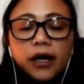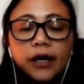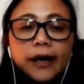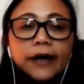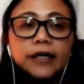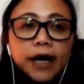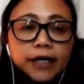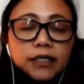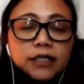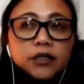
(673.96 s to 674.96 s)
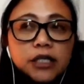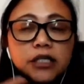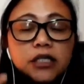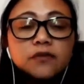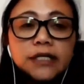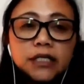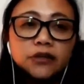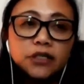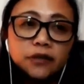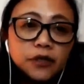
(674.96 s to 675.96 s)
I because it is really
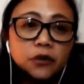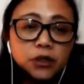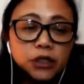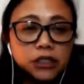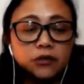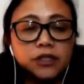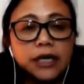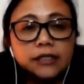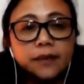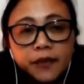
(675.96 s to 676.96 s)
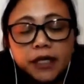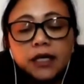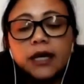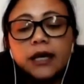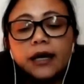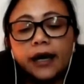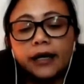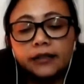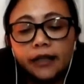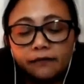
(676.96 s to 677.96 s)
serious if you don't disclose something
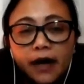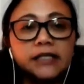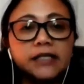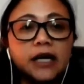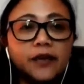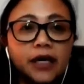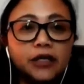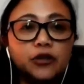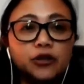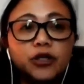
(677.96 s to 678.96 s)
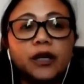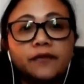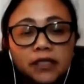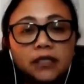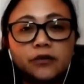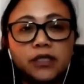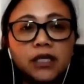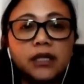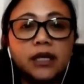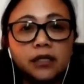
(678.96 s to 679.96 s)
and they find out that you should have disclosed
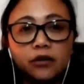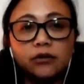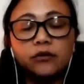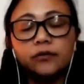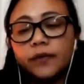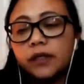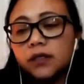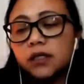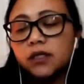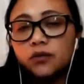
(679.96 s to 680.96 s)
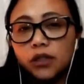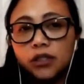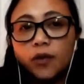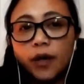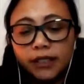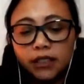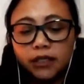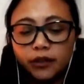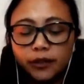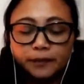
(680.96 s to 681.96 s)
it, then, you know, it's quite serious.